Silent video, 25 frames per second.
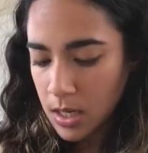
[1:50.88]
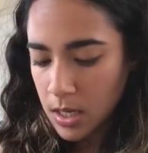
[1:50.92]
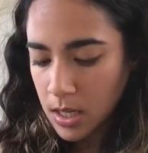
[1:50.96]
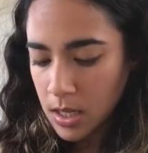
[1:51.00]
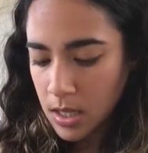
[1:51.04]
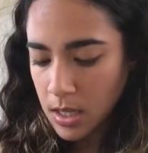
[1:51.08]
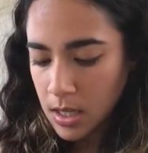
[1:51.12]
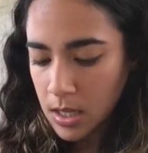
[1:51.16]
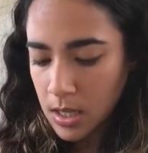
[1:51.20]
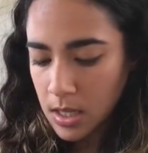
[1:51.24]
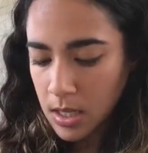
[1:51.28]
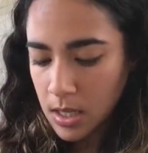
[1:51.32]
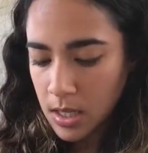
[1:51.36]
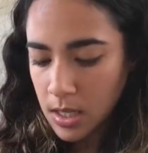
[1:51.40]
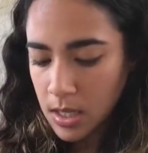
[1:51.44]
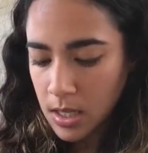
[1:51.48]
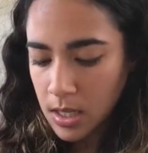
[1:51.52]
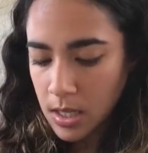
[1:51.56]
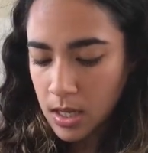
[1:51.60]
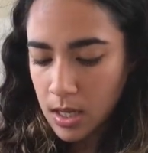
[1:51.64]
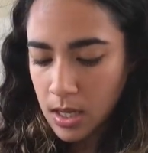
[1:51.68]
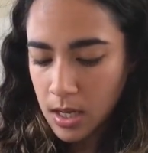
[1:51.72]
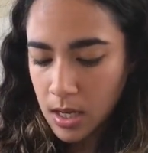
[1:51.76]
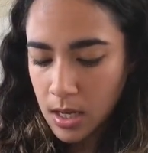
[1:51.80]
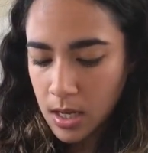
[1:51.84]
And
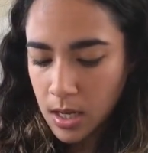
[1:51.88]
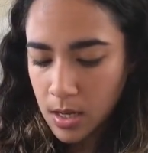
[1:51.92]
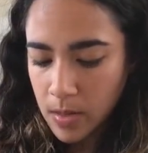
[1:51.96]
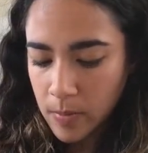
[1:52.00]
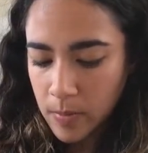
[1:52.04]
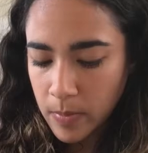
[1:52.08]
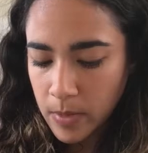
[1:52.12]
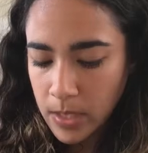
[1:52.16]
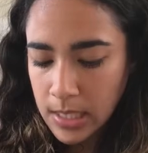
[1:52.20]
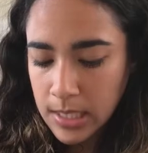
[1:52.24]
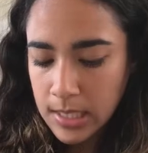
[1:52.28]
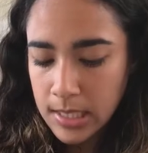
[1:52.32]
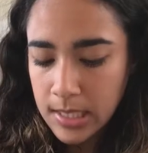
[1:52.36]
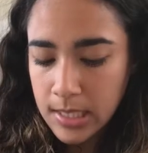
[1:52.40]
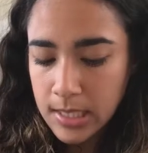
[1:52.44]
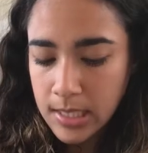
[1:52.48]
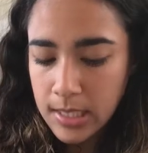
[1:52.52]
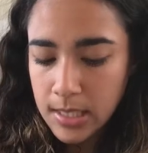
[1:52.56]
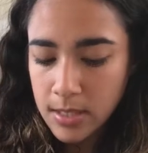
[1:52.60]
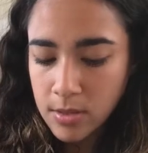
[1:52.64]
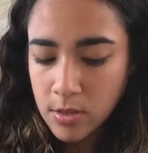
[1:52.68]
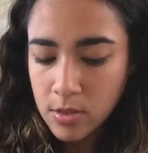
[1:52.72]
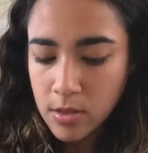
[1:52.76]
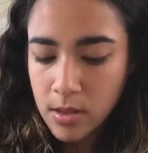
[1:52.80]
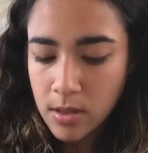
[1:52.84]
then I'm gonna
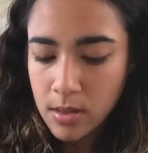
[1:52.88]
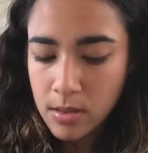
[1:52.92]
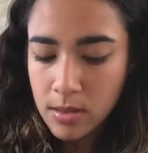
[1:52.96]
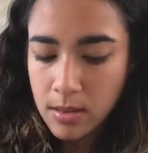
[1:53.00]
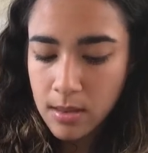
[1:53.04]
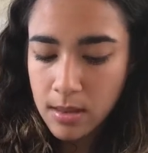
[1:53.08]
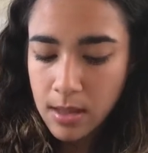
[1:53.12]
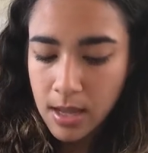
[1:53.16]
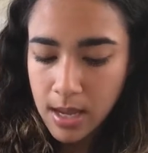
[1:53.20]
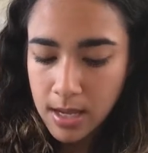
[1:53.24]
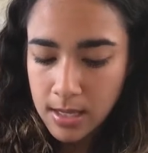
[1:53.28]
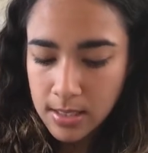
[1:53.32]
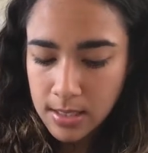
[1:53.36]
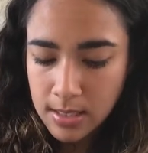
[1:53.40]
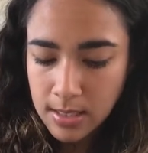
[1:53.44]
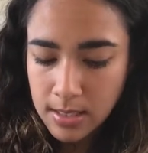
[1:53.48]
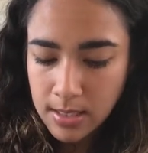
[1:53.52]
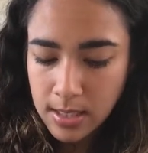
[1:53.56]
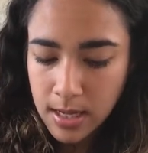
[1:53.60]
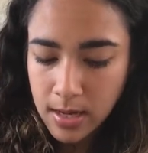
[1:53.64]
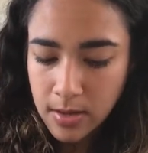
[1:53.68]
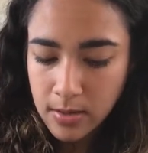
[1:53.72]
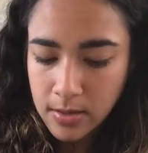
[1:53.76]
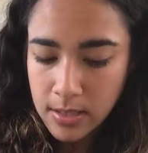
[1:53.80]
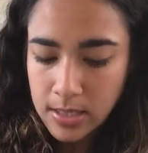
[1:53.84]
stitch that
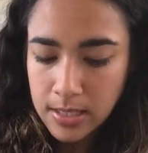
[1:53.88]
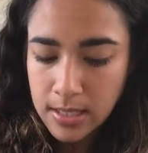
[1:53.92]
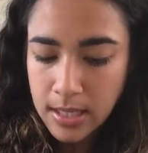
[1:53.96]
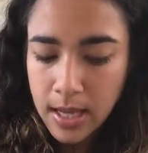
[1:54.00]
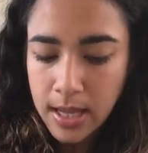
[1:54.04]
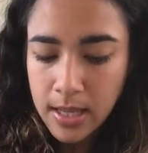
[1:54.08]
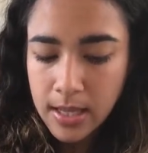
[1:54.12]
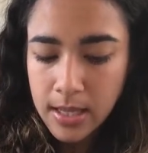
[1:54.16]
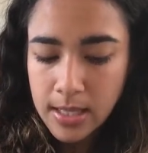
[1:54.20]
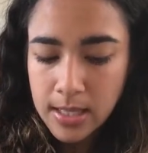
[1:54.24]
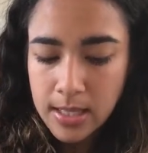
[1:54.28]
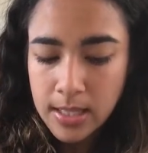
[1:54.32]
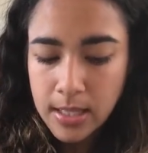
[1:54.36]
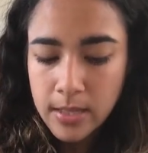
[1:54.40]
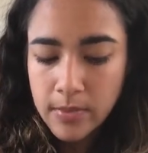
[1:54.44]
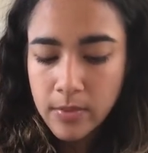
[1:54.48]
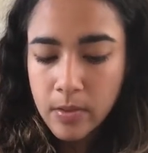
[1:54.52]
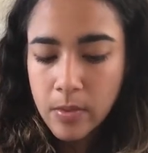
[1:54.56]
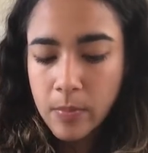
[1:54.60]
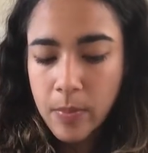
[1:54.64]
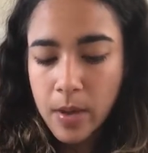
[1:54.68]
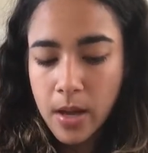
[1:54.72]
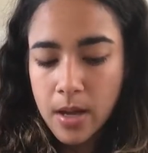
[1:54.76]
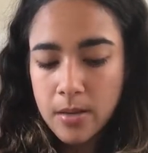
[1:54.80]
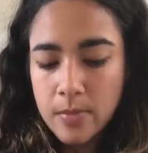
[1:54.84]
down because I like to leave the
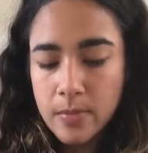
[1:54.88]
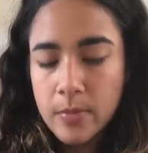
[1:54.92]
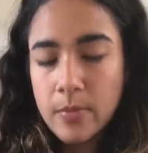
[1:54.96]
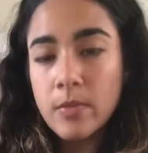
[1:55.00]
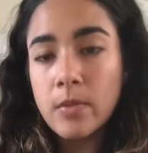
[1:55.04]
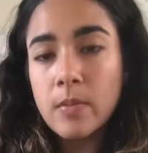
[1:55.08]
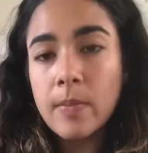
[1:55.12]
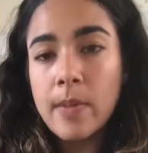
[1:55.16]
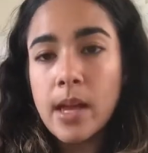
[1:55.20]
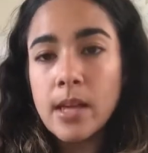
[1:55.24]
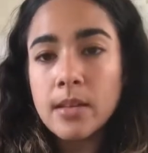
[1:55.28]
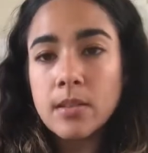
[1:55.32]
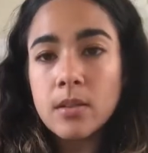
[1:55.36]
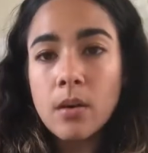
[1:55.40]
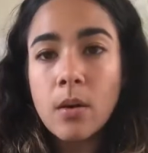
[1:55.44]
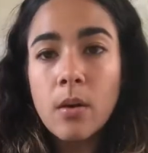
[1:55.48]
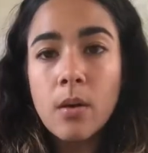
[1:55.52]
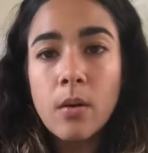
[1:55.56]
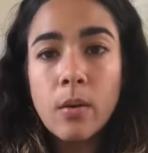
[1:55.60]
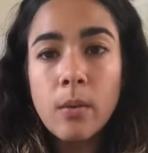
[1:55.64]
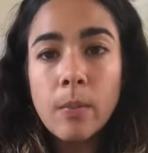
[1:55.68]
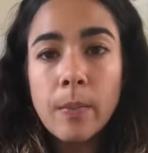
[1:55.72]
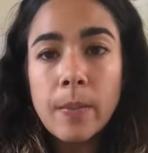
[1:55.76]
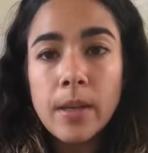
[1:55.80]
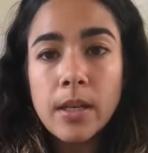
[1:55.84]
bottom of the mask
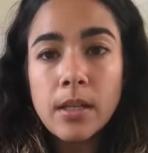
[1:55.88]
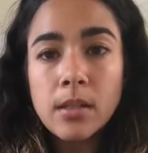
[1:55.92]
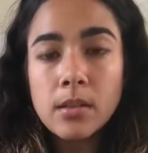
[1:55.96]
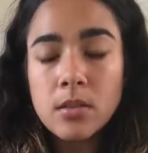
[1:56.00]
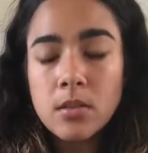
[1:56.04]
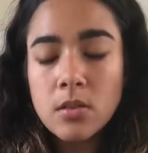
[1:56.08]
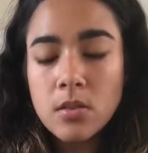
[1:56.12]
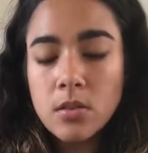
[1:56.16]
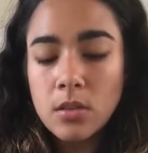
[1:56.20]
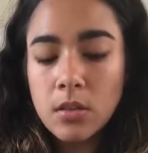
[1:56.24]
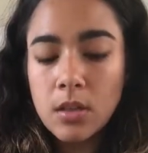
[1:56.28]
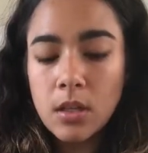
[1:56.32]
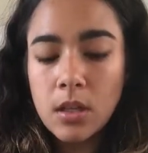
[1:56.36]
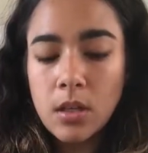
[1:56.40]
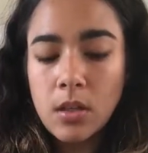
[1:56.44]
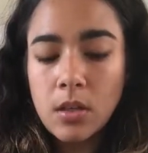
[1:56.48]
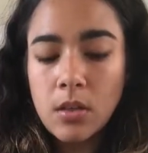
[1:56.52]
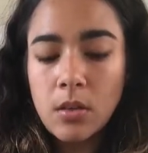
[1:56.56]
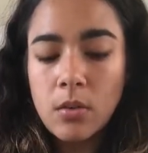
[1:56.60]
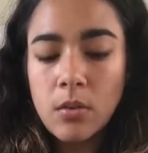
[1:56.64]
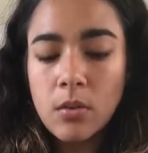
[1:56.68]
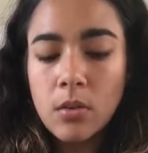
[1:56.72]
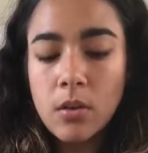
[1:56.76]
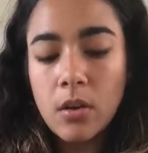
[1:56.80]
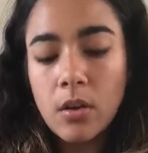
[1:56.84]
open so that
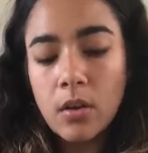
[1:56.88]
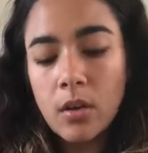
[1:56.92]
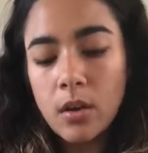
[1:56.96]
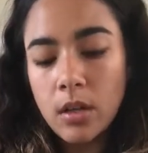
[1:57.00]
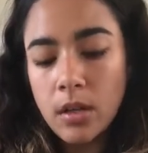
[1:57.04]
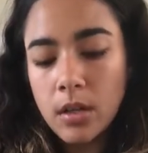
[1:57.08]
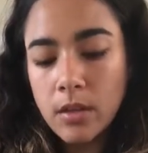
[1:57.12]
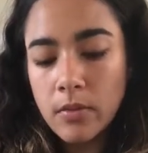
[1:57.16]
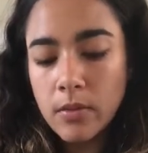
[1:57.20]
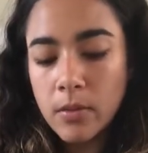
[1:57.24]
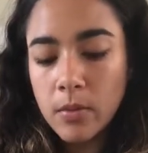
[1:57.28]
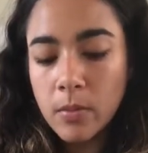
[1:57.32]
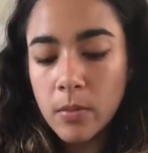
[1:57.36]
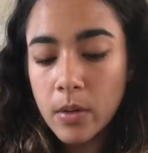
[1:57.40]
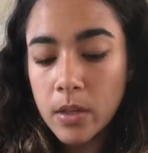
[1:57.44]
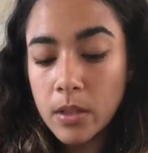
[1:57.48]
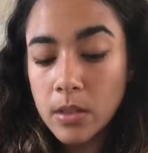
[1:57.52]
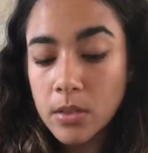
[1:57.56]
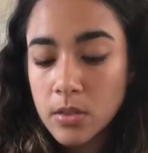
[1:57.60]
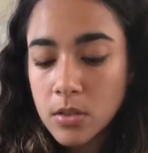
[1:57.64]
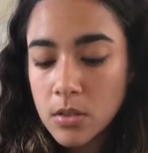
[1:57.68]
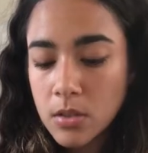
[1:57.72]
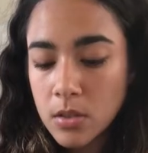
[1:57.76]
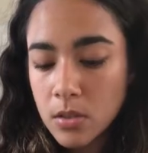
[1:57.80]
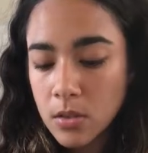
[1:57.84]
you could, if you
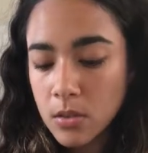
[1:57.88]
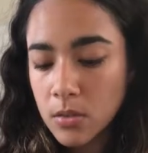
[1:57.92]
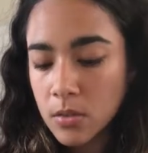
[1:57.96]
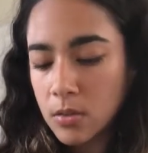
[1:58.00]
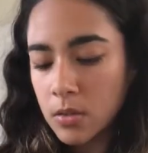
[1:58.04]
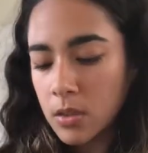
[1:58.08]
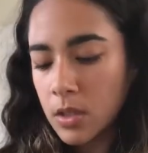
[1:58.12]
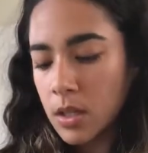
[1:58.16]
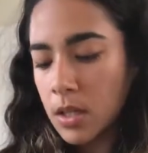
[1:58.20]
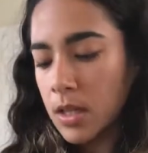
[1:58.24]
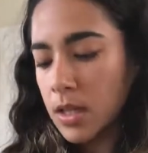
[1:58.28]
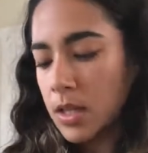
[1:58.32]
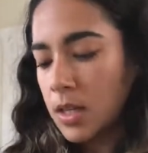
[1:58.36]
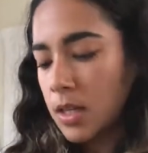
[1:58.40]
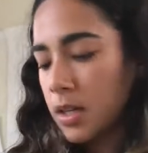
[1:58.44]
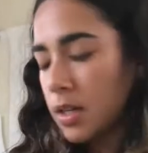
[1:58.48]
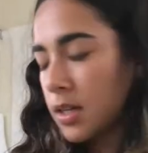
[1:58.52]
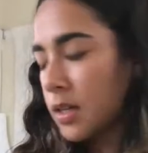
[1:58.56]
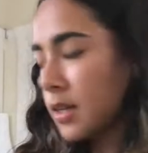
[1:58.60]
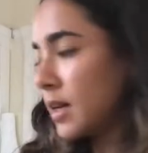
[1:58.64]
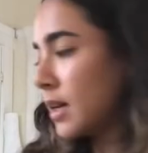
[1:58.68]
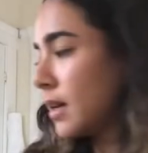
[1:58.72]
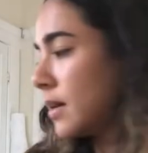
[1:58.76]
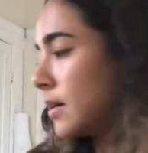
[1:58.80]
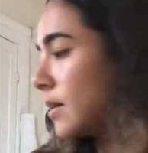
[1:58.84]
wanted to,
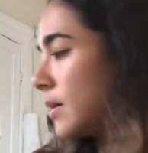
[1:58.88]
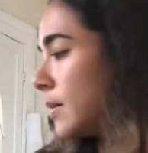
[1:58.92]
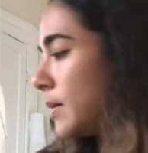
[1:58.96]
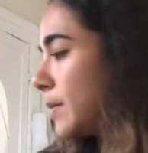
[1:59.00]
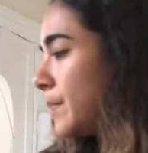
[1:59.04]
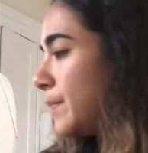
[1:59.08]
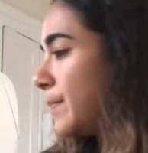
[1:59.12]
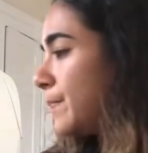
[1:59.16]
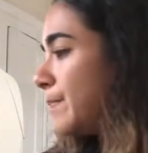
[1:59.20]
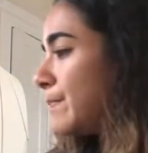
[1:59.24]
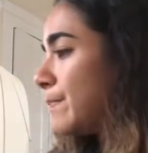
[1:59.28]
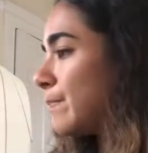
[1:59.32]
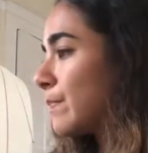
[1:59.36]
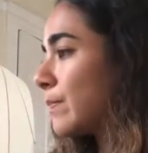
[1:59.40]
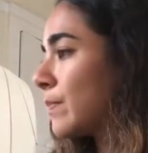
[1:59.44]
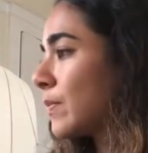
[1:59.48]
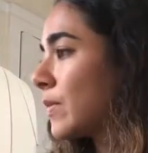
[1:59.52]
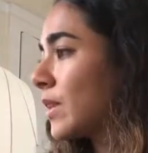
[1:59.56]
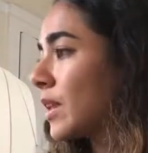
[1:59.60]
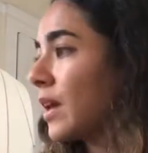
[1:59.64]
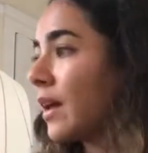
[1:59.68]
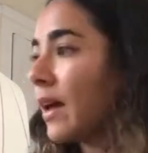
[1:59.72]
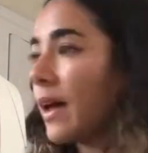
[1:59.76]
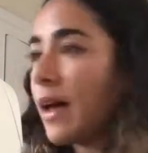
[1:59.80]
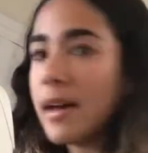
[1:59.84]

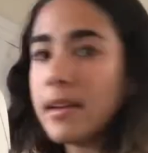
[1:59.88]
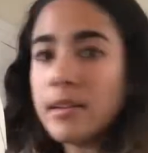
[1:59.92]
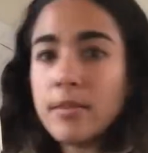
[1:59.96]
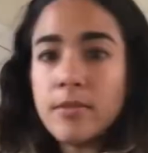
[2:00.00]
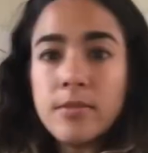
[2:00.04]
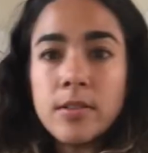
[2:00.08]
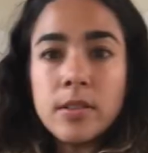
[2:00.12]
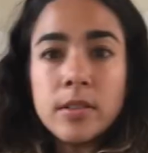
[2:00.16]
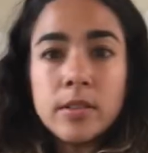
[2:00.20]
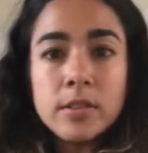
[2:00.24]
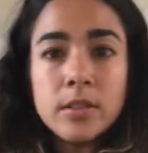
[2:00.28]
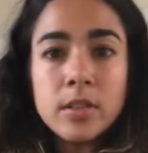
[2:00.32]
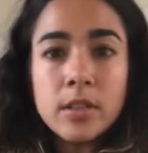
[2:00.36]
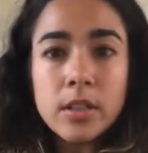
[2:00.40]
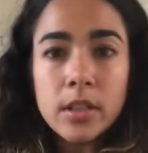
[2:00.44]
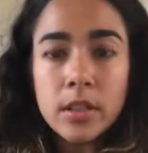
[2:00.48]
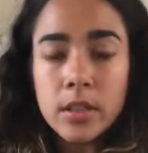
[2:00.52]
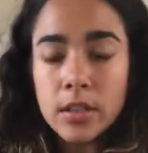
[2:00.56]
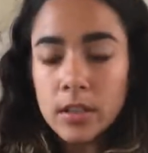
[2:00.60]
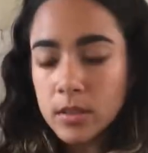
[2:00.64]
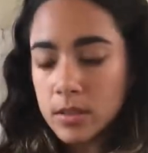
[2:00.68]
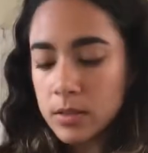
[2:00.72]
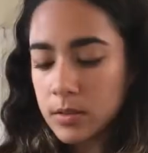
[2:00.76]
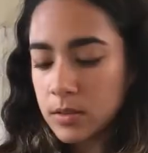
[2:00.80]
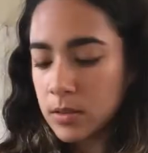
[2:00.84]
add a filter
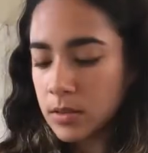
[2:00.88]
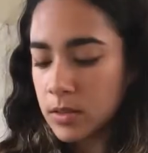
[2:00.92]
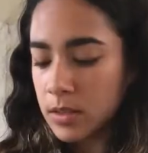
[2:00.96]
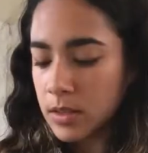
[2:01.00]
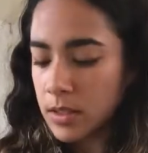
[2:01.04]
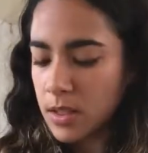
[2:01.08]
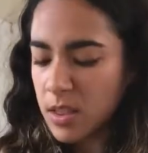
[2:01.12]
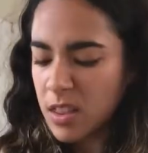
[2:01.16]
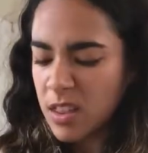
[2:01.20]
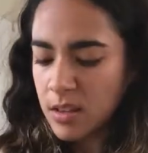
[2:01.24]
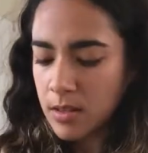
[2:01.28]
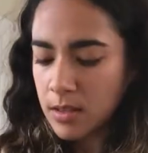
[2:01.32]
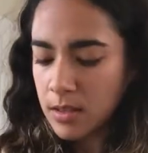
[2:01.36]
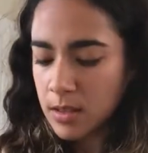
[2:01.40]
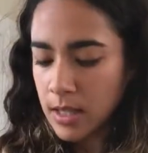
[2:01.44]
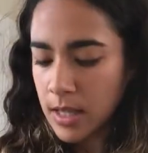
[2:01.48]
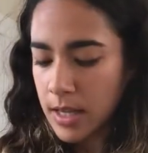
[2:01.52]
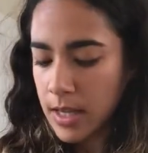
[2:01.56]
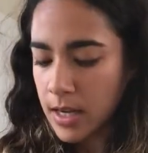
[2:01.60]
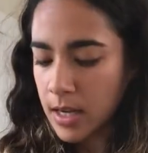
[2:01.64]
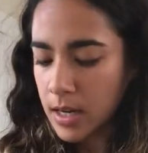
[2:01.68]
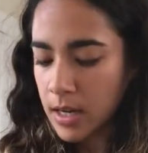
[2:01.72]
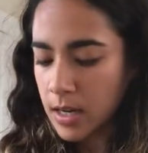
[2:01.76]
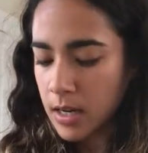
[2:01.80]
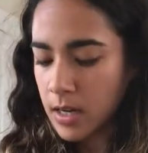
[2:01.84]
or a third
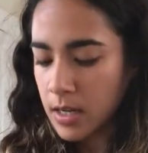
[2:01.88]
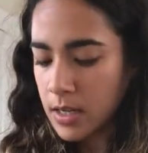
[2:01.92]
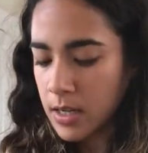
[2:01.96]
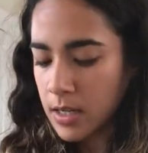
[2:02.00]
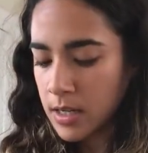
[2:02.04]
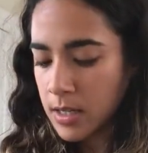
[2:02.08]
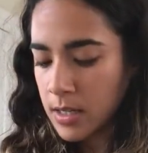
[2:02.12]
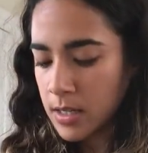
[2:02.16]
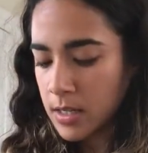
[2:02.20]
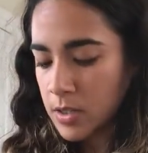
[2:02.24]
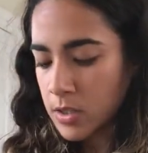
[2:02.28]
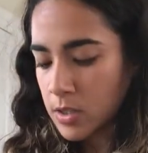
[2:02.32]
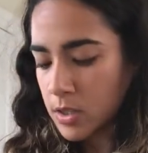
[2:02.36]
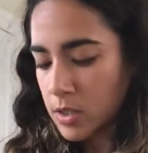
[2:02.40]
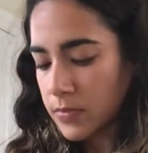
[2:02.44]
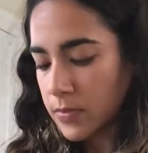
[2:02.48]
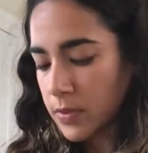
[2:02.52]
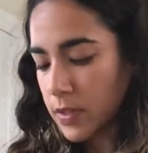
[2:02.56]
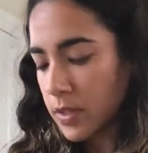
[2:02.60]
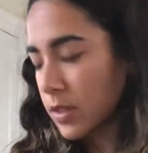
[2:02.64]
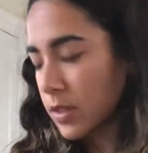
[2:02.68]
layer just for